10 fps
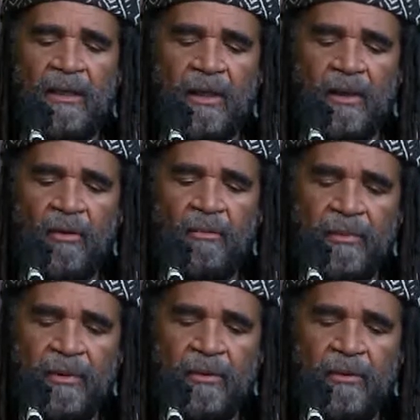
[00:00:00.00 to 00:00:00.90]
low
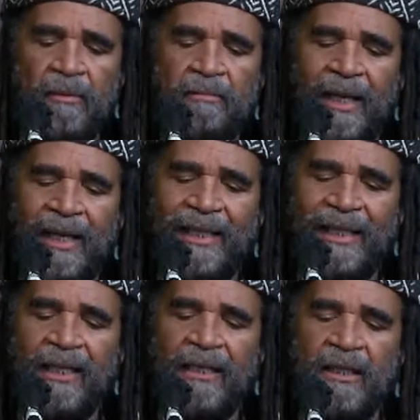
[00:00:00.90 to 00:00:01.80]
mood may
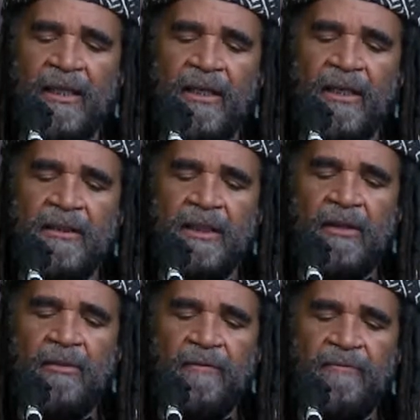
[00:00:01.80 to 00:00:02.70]
eat
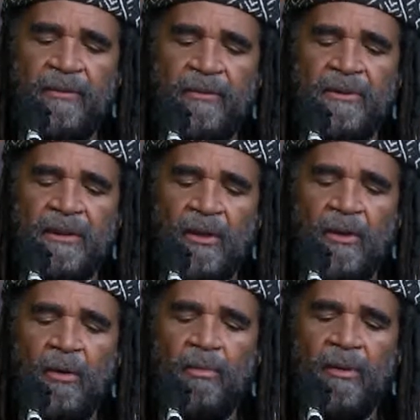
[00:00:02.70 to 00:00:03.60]
sugary foods in the
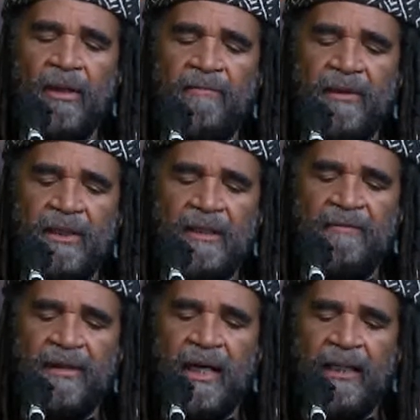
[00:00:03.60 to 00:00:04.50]
hope of
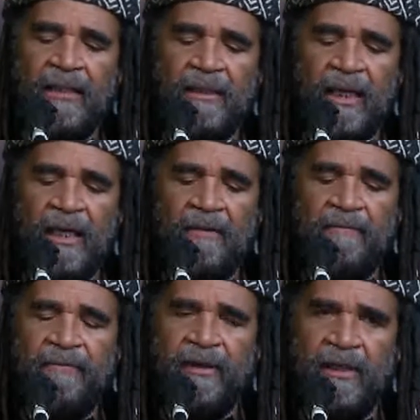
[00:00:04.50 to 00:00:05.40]
alleviating negative
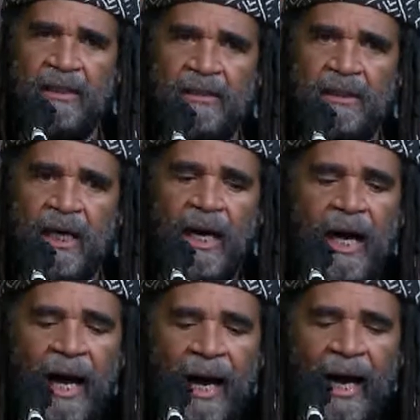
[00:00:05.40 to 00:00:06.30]
feelings.
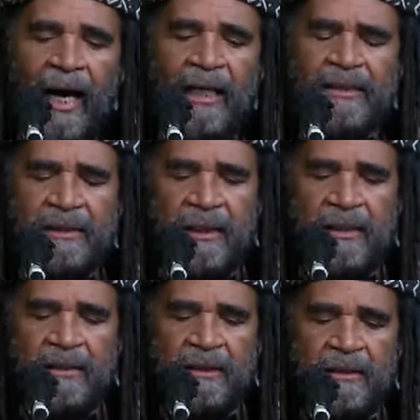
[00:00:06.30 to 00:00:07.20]
Our
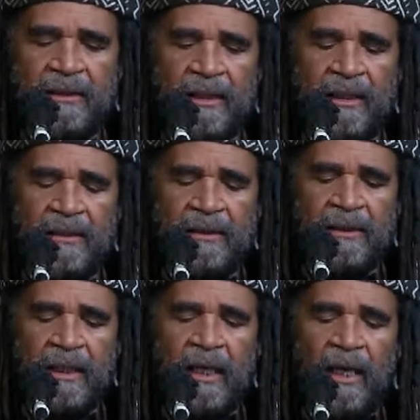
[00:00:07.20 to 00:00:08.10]
study suggests
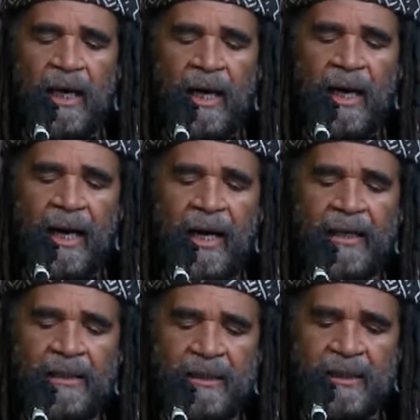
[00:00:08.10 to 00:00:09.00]
a
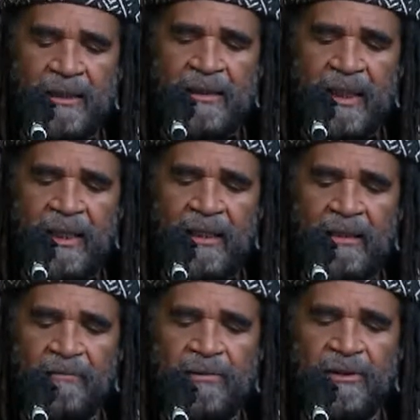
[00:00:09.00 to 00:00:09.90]
high intake
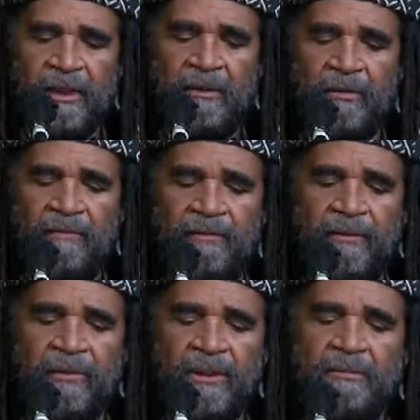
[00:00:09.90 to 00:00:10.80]
of sugary
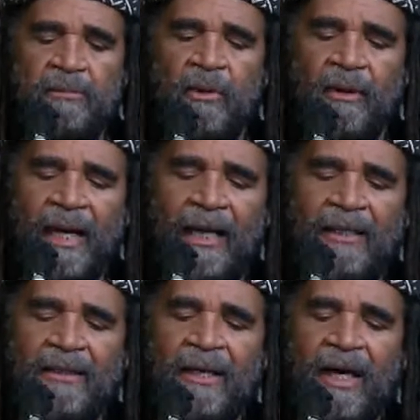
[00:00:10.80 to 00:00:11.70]
foods is more
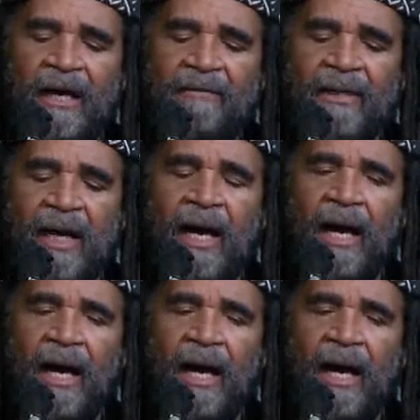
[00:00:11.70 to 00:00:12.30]
likely to have the